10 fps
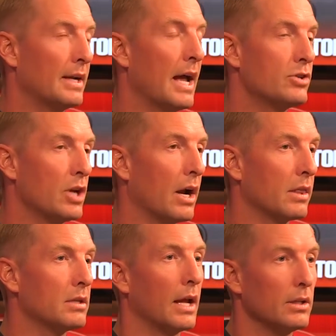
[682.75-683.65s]
Right now,
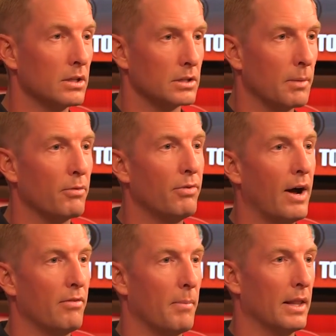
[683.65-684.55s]
Jonathan Taylor, number
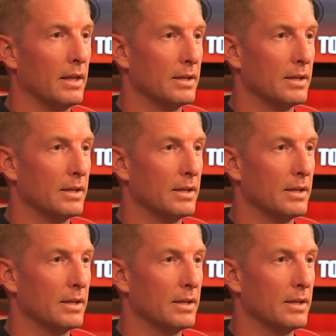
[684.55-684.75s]
5 on my